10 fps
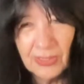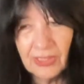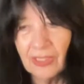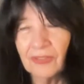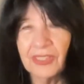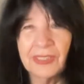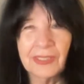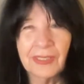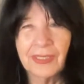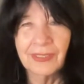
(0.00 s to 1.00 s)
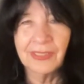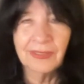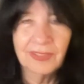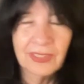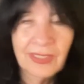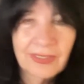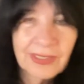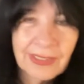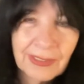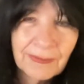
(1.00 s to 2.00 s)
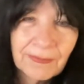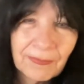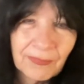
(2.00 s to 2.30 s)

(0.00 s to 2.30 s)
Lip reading: Muskogee songs, those songs that,